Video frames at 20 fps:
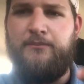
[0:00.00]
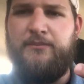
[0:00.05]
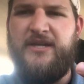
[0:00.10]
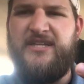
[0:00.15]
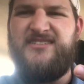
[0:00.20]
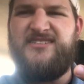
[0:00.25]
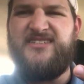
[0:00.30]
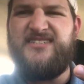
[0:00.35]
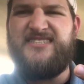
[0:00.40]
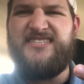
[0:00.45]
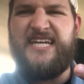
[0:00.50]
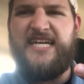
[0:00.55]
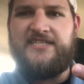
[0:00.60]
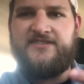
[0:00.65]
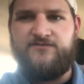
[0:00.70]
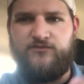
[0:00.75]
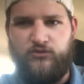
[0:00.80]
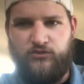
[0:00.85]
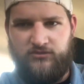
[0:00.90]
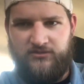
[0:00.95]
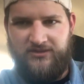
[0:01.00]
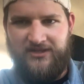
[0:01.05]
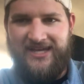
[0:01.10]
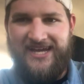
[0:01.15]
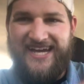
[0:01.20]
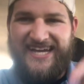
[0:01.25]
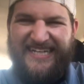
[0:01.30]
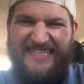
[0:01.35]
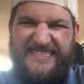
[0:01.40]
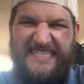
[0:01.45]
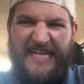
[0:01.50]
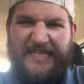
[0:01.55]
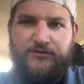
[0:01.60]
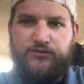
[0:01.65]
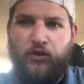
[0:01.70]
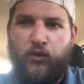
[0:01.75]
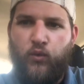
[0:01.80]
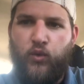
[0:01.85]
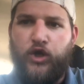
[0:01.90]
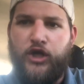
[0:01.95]
Be successful because
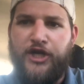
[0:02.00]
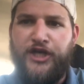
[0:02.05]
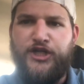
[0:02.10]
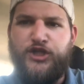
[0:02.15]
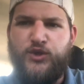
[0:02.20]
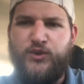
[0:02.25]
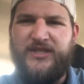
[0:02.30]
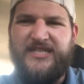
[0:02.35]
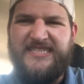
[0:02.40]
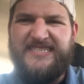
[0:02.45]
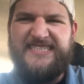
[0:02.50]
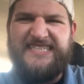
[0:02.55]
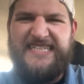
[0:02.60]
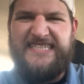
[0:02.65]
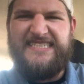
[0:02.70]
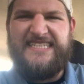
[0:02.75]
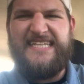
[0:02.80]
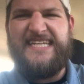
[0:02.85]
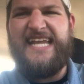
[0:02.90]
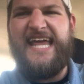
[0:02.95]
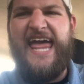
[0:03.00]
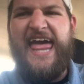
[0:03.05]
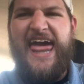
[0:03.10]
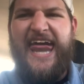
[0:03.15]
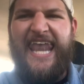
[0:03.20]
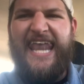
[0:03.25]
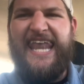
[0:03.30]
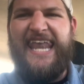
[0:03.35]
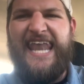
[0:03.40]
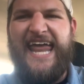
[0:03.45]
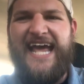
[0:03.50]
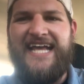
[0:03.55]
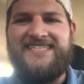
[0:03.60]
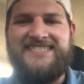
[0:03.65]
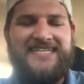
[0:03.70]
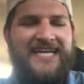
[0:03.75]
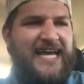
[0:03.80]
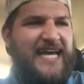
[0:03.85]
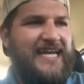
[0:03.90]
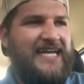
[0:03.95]
that's what we're going to do this season.
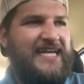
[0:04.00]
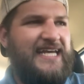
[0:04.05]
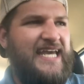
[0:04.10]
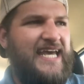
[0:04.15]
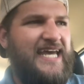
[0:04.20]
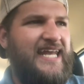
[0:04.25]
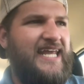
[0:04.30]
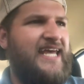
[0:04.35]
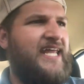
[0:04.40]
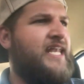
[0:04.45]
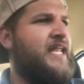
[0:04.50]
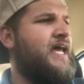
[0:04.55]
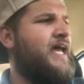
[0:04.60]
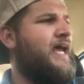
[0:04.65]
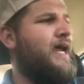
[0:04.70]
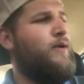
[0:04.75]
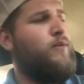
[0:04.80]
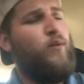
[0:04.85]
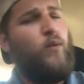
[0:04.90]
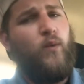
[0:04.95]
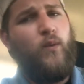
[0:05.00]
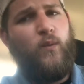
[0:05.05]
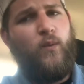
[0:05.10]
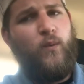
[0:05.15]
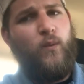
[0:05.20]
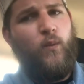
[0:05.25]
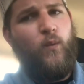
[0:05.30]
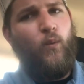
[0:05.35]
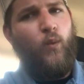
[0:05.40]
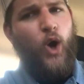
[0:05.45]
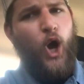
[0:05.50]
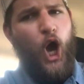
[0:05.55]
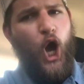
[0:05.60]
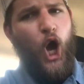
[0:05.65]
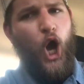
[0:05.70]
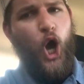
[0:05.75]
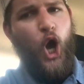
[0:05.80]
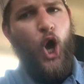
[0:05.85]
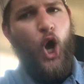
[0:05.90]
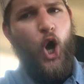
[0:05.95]
Let's get it. Woo!
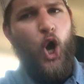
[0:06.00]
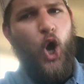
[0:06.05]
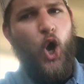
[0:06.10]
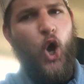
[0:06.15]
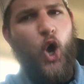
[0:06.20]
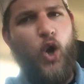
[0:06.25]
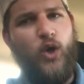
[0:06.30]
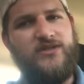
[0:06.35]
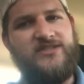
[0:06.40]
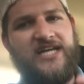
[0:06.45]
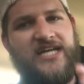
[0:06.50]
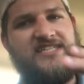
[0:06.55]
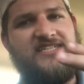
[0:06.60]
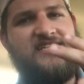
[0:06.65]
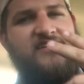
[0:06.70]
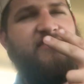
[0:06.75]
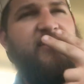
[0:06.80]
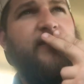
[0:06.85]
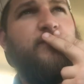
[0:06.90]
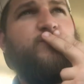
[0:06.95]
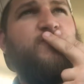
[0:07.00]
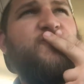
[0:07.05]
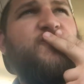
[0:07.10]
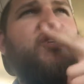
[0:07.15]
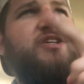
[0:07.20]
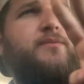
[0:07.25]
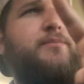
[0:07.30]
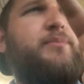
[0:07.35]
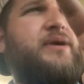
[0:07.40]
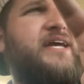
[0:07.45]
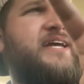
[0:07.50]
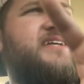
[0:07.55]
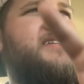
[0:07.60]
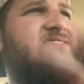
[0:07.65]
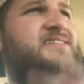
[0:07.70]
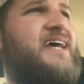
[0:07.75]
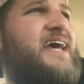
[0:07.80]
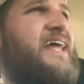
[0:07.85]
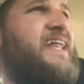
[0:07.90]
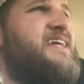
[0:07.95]
Jazzy TV.
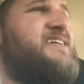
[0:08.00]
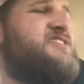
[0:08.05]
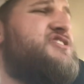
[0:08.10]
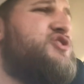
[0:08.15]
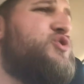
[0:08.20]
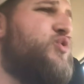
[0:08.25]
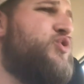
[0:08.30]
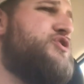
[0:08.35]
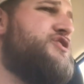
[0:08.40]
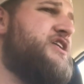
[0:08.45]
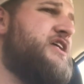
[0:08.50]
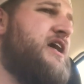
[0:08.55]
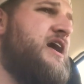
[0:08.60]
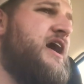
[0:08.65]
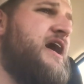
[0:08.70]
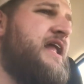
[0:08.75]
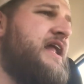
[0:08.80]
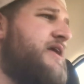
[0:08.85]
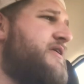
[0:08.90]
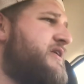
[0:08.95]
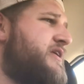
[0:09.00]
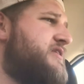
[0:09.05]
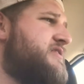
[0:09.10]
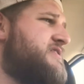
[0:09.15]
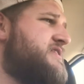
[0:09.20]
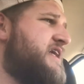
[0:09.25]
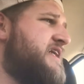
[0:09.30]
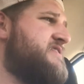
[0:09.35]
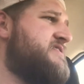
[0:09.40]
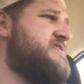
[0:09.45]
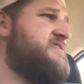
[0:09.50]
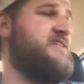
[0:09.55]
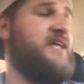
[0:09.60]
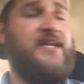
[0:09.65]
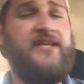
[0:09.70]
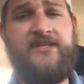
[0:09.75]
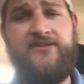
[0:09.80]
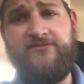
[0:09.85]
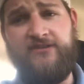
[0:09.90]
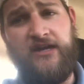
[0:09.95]
Peace, and it's scorching hot out here in Texas.
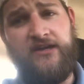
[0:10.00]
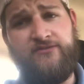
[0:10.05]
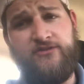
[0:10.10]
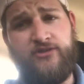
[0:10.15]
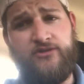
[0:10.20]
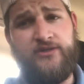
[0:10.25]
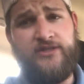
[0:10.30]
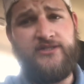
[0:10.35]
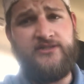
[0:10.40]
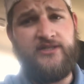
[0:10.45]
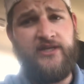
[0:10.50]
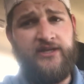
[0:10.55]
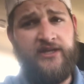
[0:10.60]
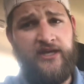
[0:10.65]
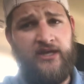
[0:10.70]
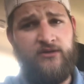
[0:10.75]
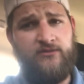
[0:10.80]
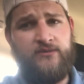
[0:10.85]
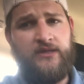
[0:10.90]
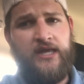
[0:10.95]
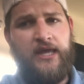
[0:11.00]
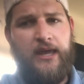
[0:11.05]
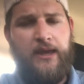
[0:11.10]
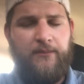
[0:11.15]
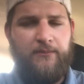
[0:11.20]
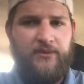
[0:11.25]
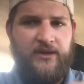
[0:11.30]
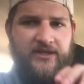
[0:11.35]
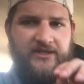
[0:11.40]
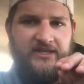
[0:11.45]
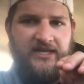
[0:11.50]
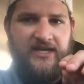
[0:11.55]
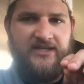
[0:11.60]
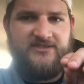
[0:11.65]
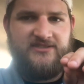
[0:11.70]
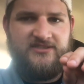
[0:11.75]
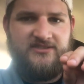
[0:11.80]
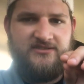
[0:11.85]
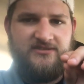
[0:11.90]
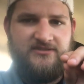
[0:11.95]
95 degrees, hey, now. But
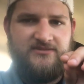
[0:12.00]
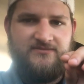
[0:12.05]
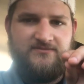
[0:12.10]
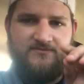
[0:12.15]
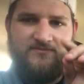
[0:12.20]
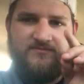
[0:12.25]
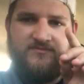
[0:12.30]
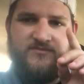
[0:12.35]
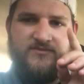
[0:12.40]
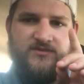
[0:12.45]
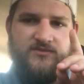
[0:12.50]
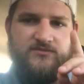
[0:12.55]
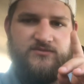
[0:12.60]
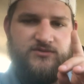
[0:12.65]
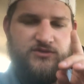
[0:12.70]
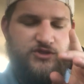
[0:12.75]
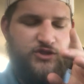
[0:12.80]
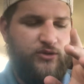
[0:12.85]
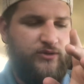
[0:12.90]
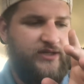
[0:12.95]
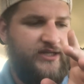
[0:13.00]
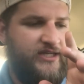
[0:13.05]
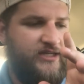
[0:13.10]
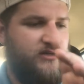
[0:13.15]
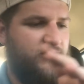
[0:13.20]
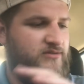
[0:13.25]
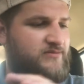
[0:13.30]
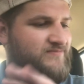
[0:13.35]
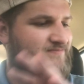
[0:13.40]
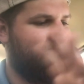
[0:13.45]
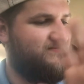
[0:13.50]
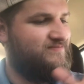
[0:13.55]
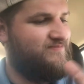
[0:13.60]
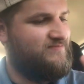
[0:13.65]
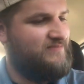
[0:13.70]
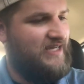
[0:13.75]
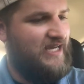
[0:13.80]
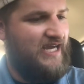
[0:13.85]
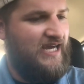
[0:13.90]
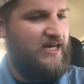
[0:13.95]
yes, Jonah Hill
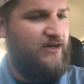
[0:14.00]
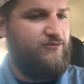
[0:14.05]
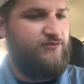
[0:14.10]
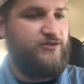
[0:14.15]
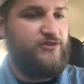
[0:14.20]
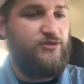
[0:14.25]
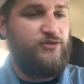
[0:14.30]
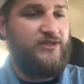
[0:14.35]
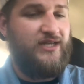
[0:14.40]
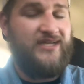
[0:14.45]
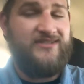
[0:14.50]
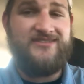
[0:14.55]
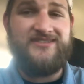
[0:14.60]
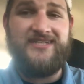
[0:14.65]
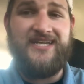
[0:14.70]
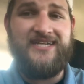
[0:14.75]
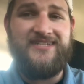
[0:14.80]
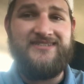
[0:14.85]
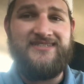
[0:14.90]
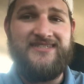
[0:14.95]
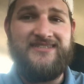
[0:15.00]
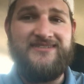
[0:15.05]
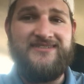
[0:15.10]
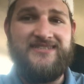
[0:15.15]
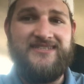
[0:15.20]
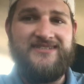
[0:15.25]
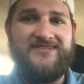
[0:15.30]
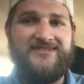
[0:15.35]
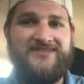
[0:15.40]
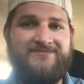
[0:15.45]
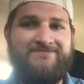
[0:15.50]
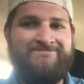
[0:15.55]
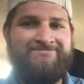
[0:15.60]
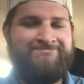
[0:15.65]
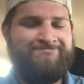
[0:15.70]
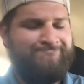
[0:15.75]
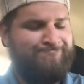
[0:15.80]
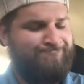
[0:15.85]
out for 2019 season.